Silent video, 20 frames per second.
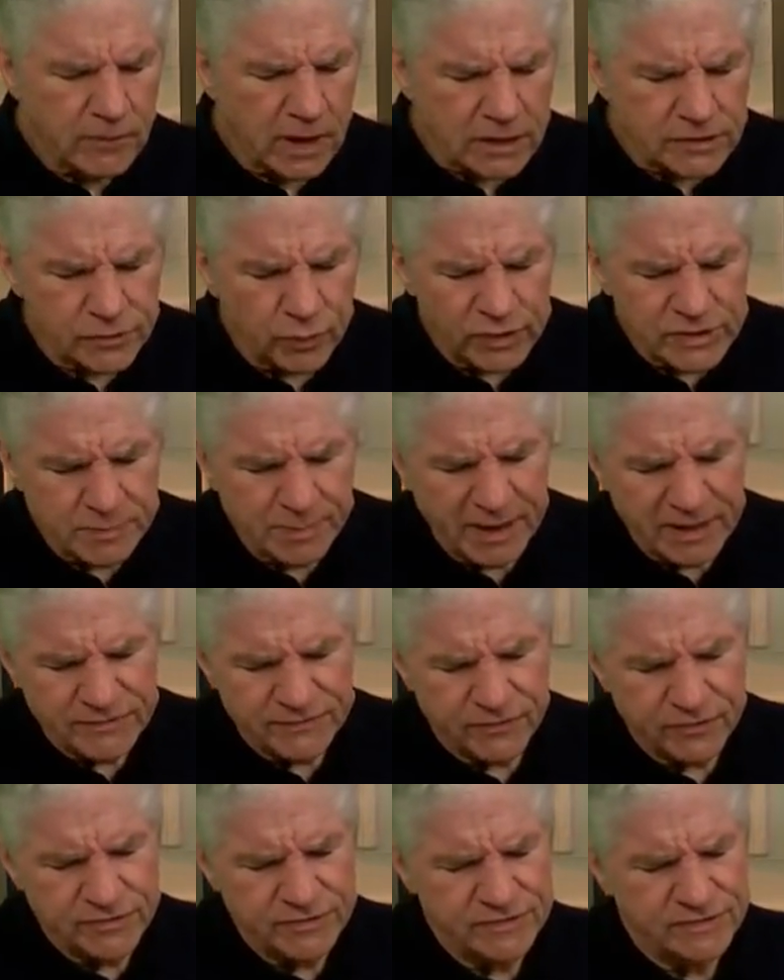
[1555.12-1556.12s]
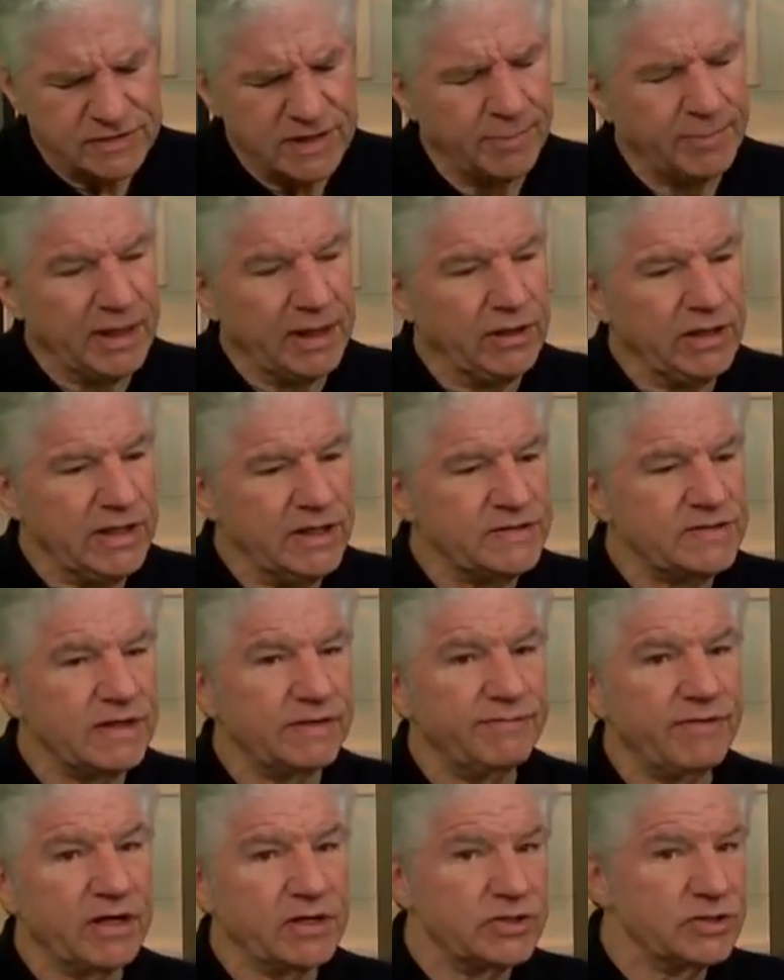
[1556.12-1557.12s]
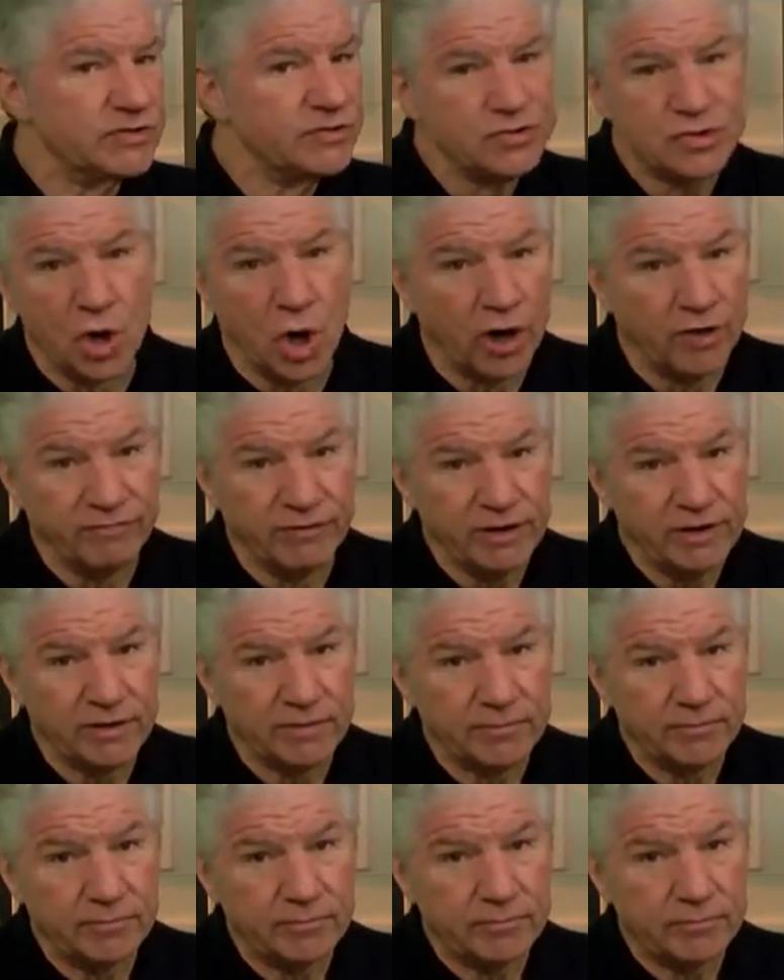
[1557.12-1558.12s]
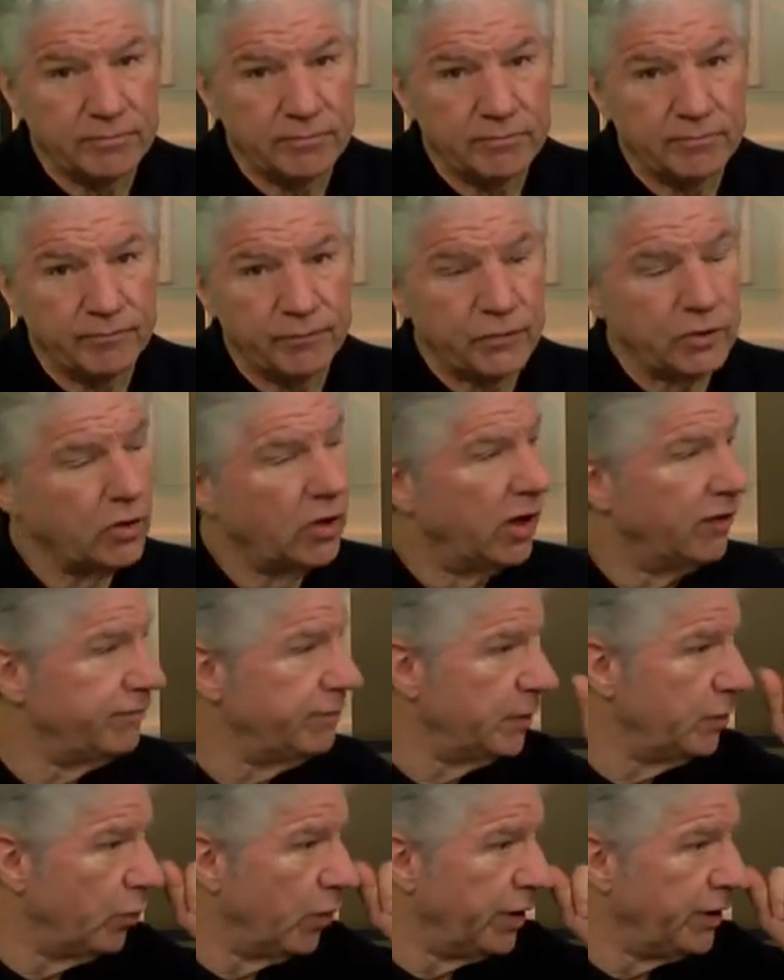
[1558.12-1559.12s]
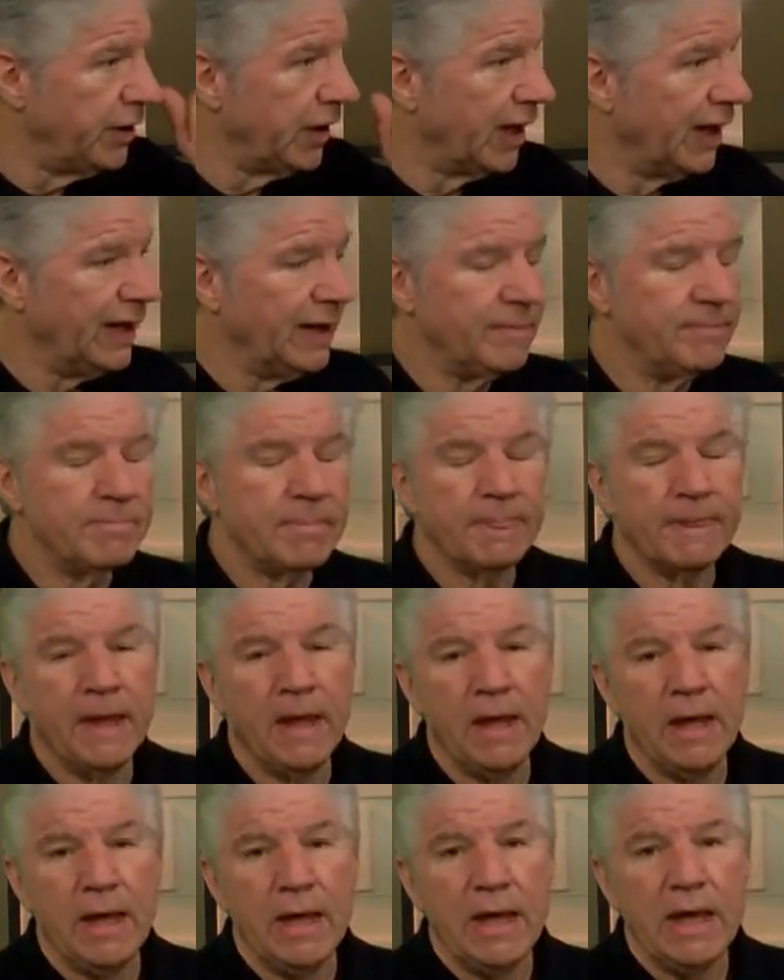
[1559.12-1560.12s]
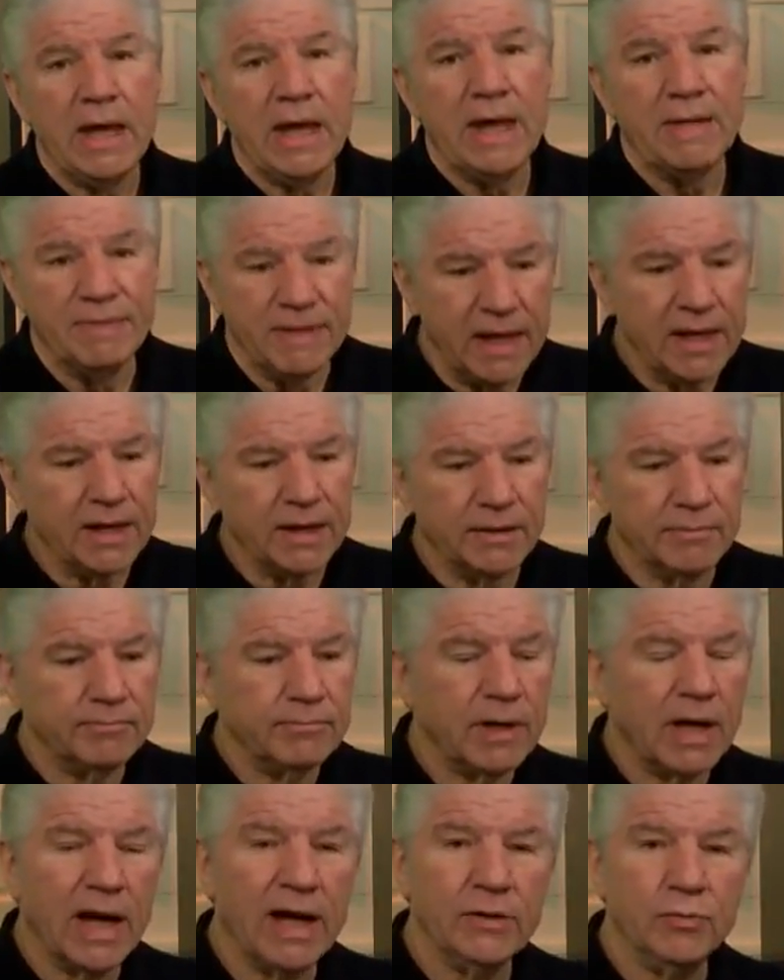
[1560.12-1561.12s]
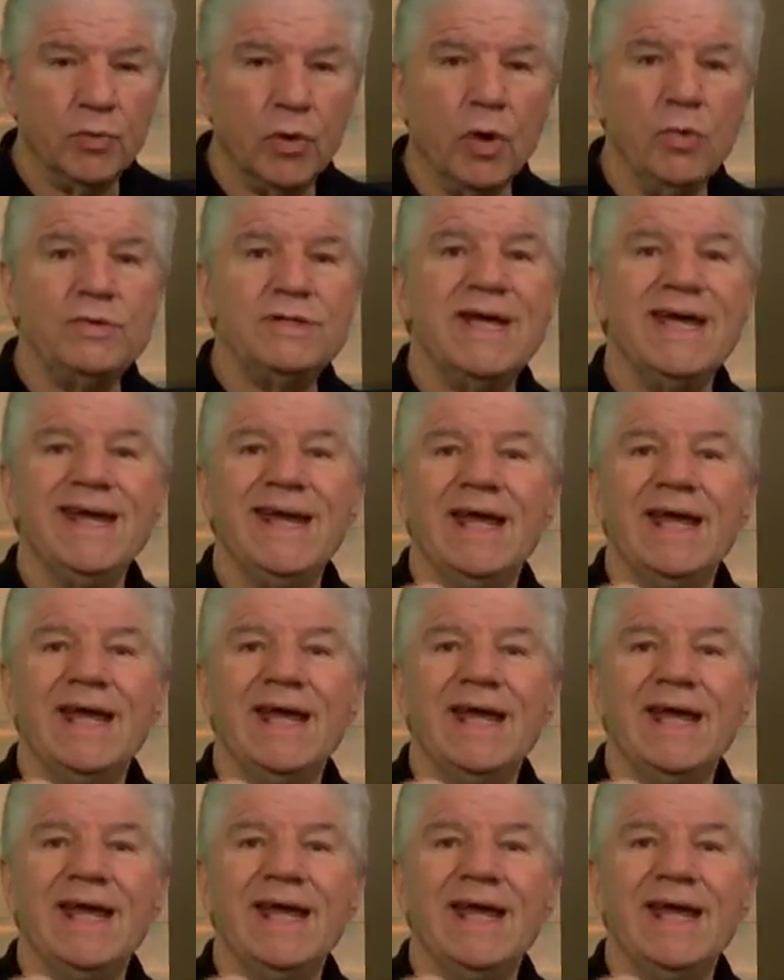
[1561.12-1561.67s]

so what's best for a systemic yeast infection? Starve it, Kaufmann one diet, and then I'd rotate